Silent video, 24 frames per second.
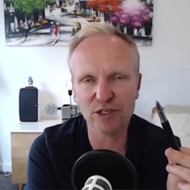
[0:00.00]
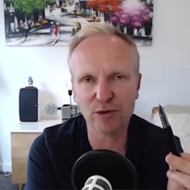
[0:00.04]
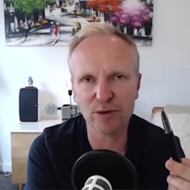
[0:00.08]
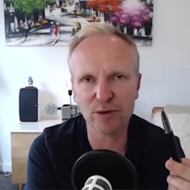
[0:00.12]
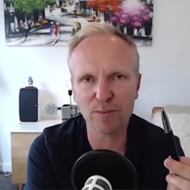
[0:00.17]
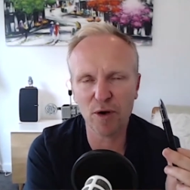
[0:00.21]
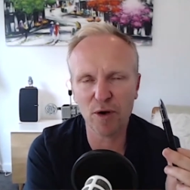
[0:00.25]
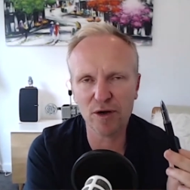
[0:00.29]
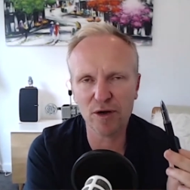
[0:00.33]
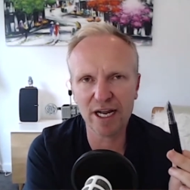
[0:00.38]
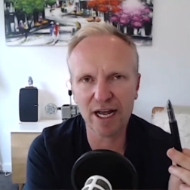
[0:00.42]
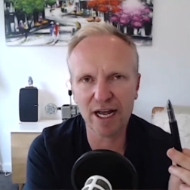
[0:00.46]
And
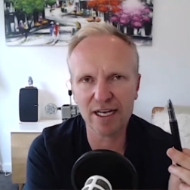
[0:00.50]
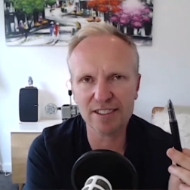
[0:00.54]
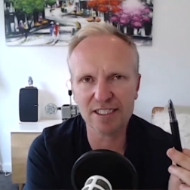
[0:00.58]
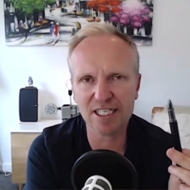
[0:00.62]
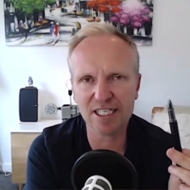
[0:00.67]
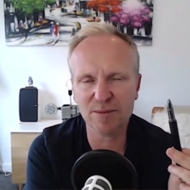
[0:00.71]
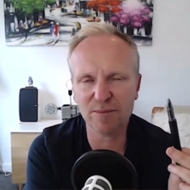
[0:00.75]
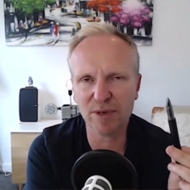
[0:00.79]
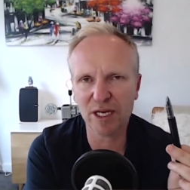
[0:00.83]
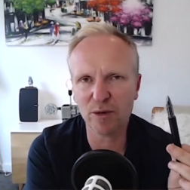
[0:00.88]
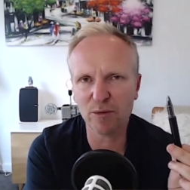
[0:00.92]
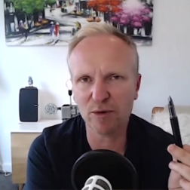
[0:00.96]
podcast
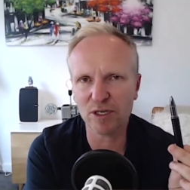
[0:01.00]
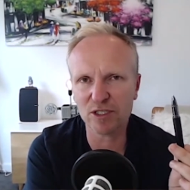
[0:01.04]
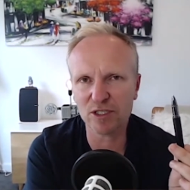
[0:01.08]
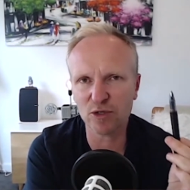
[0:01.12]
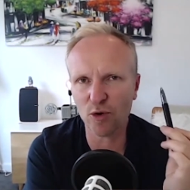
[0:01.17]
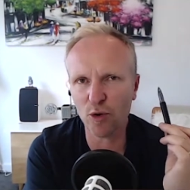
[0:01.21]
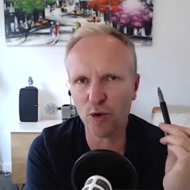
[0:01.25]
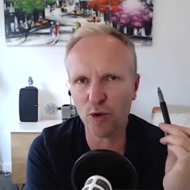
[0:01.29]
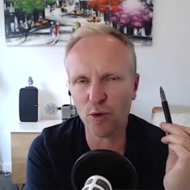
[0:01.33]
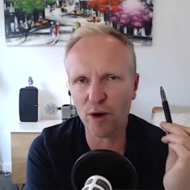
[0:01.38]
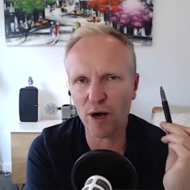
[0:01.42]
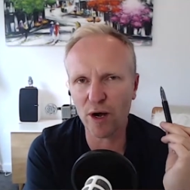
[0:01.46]
to me was
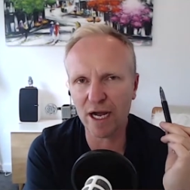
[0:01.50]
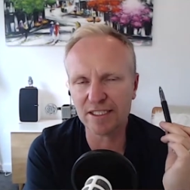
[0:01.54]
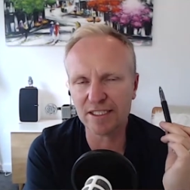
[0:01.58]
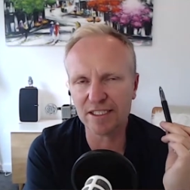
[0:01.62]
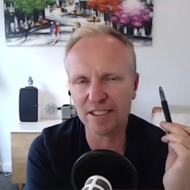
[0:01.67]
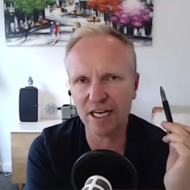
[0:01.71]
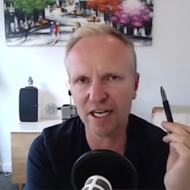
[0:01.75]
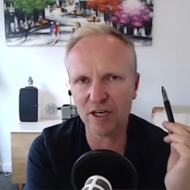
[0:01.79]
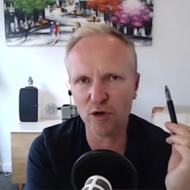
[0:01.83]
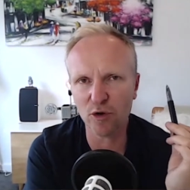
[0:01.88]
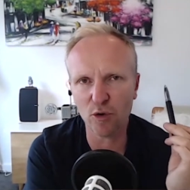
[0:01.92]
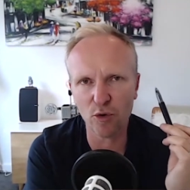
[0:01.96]
always
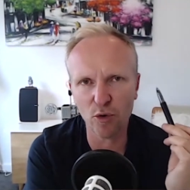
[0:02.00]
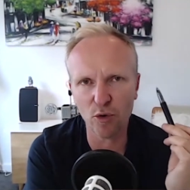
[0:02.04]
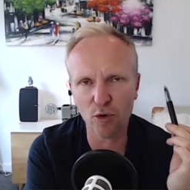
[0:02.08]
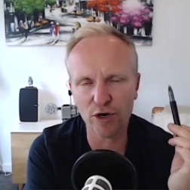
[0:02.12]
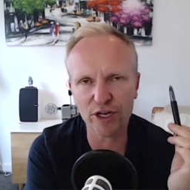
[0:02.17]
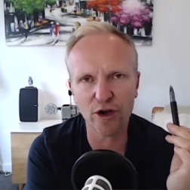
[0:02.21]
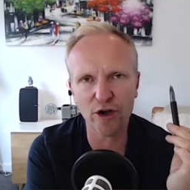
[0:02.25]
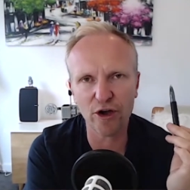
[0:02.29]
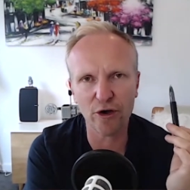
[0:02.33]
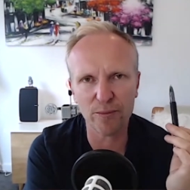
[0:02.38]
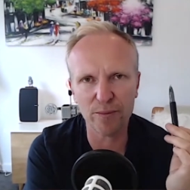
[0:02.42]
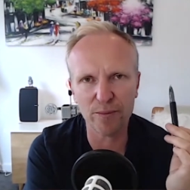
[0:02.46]
an
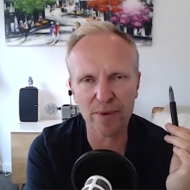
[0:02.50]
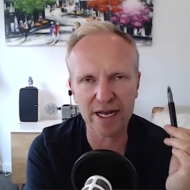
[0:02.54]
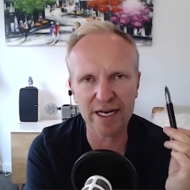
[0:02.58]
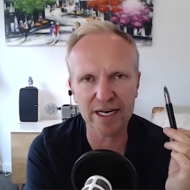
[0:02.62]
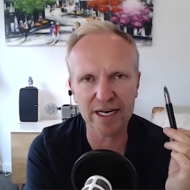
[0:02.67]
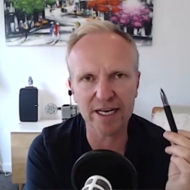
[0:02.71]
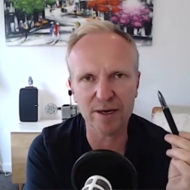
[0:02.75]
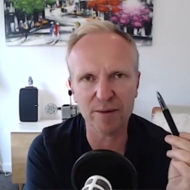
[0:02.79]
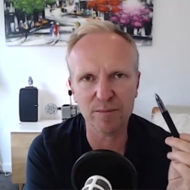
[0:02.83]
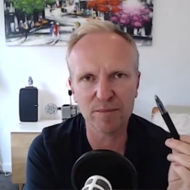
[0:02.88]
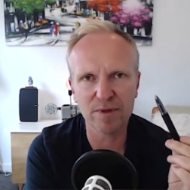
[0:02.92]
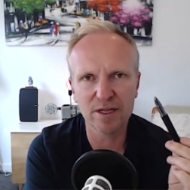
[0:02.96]
audio
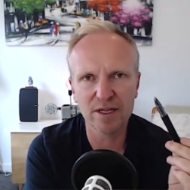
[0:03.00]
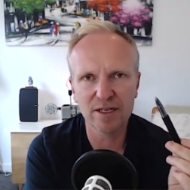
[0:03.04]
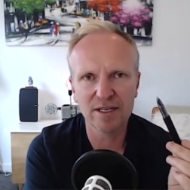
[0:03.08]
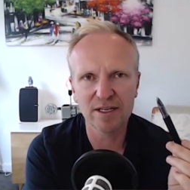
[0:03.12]
medium.